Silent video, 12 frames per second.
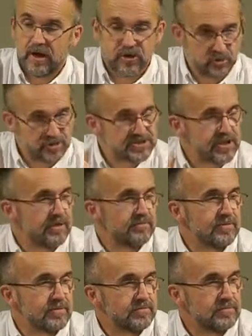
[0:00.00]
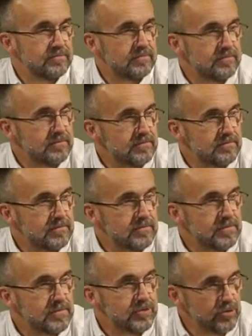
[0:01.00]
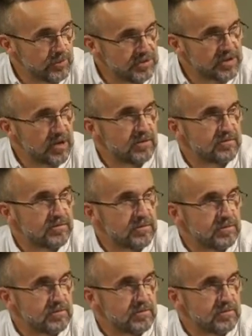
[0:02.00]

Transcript: and you'll be saved. You'll be saved.